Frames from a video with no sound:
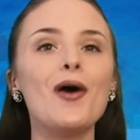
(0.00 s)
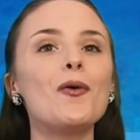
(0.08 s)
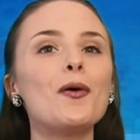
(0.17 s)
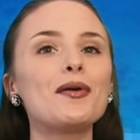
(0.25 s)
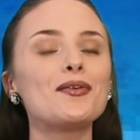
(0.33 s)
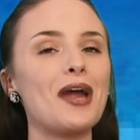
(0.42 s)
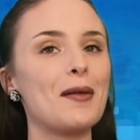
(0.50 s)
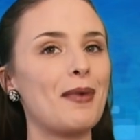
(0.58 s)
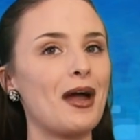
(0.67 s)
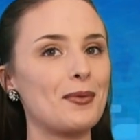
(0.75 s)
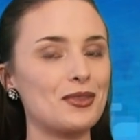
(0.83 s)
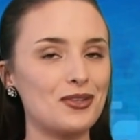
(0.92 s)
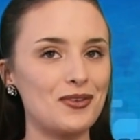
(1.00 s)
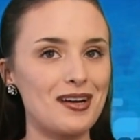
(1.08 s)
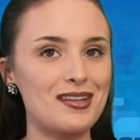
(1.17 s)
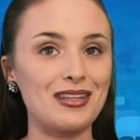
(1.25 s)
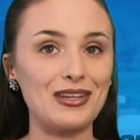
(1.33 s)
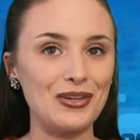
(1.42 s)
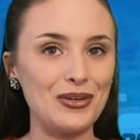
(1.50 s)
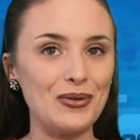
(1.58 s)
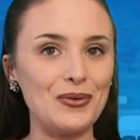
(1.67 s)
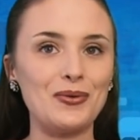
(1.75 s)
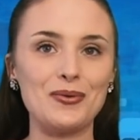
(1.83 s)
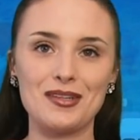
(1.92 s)
We'll be right back with the rest of the
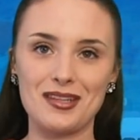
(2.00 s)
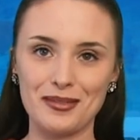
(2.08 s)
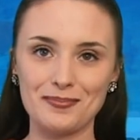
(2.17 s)
news.